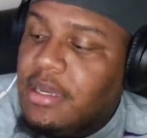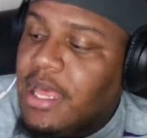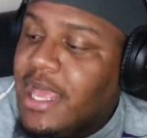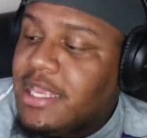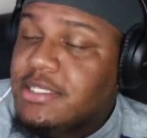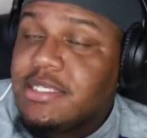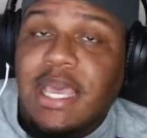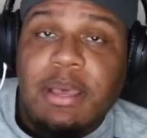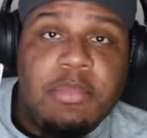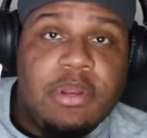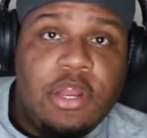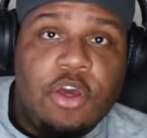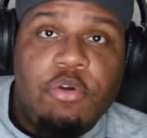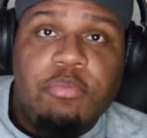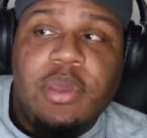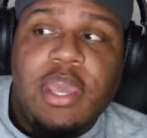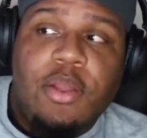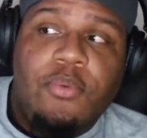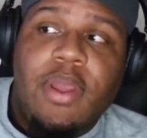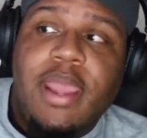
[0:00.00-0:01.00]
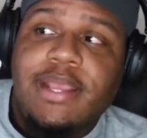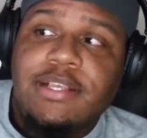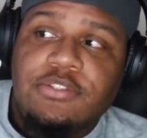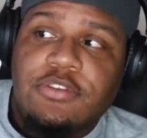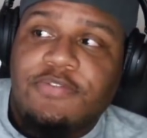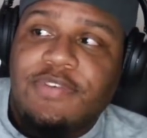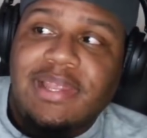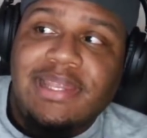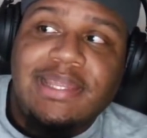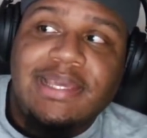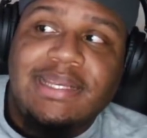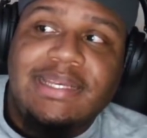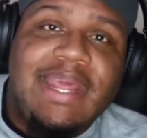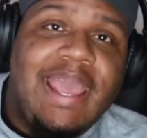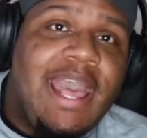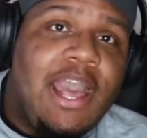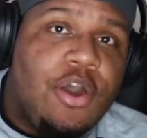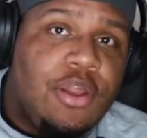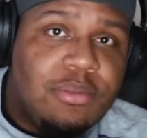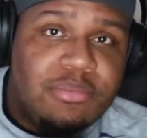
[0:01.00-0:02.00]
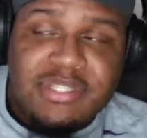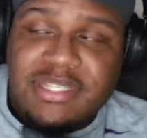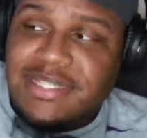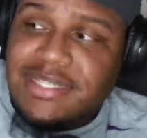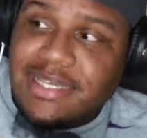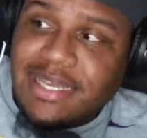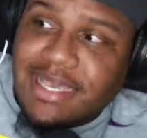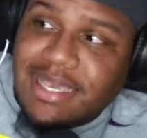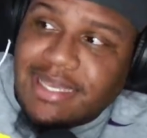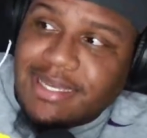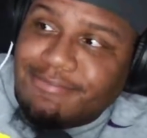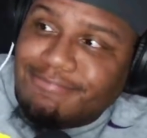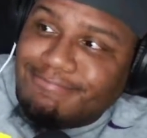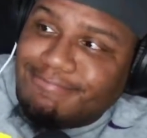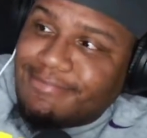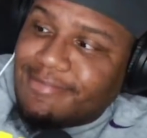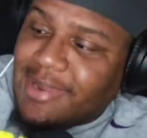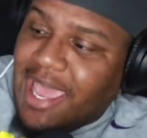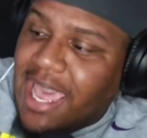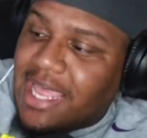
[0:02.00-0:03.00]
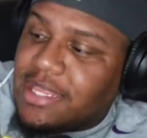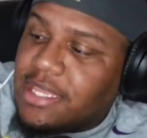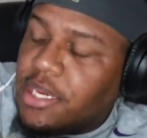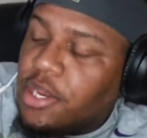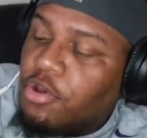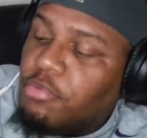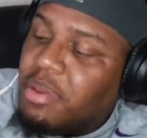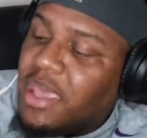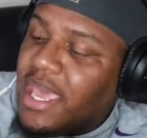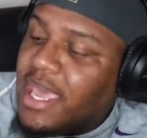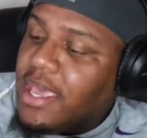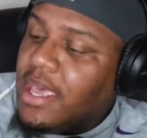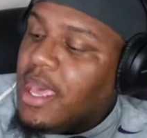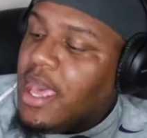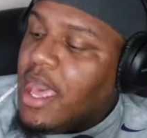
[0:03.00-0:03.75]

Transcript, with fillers: I just got my notepad right here, so if I look down, I'm just looking at the notepad.